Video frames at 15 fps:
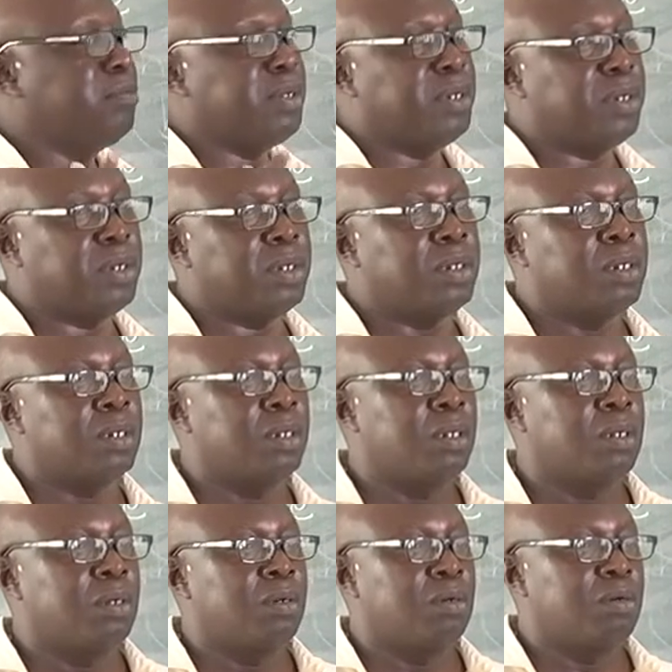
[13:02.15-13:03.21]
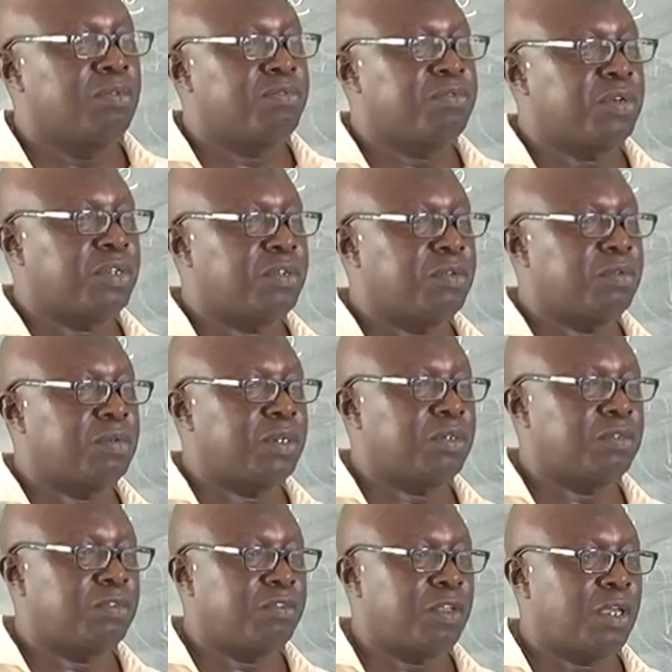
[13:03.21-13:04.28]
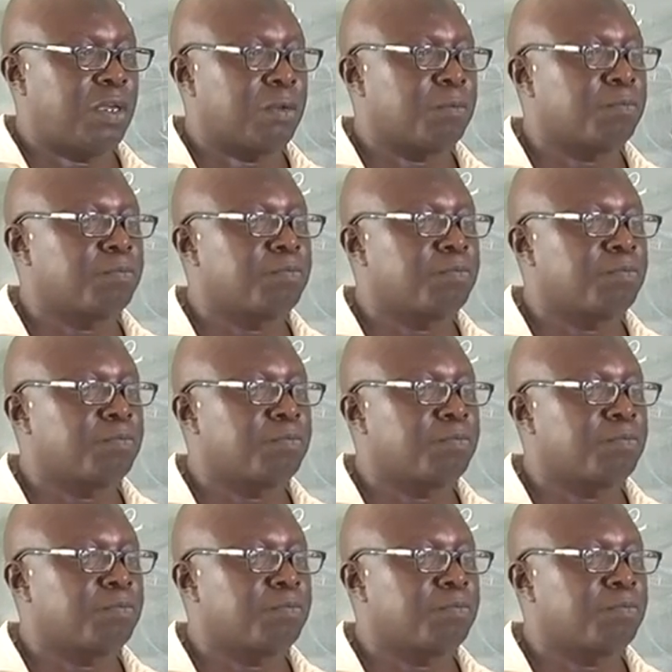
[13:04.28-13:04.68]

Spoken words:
meaning of what you want to say.